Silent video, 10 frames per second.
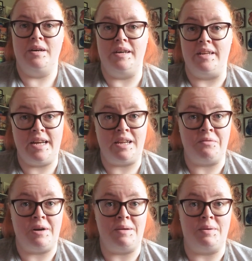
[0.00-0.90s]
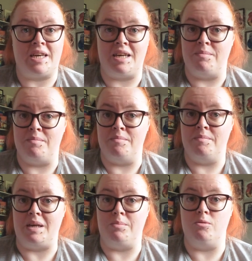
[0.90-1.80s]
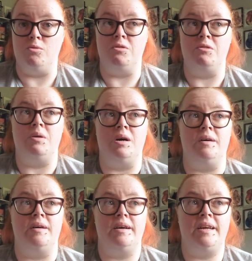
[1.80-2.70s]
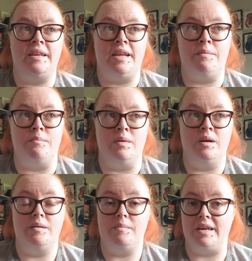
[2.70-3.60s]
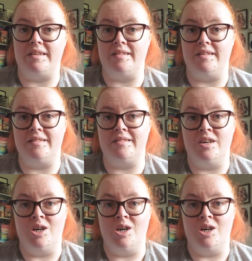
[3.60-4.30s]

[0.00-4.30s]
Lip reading: in any way by keeping people who are in them places